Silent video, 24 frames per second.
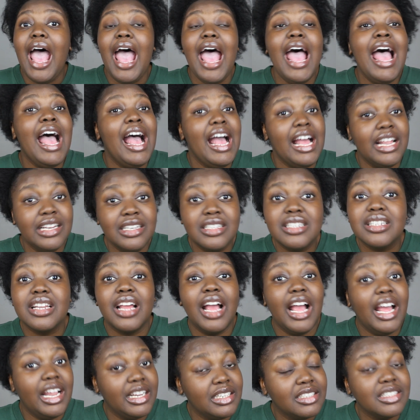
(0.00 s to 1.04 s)
and
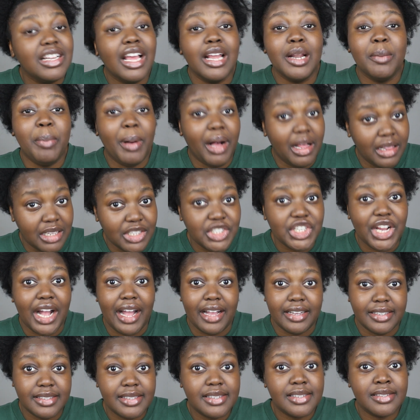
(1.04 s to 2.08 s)

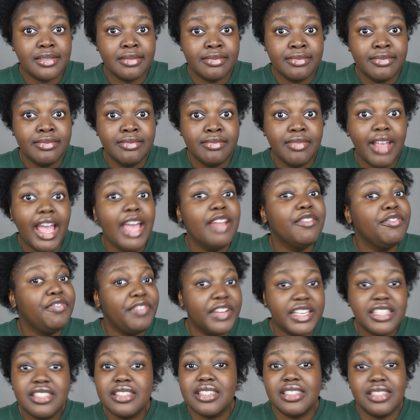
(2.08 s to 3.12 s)
apologize and
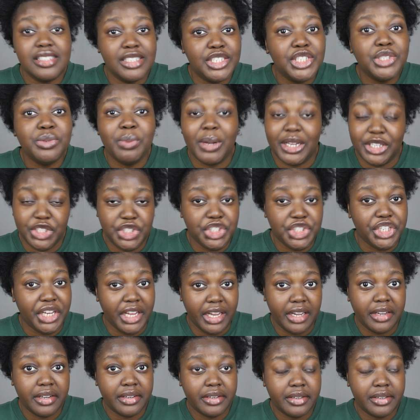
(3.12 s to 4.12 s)
fix the situation.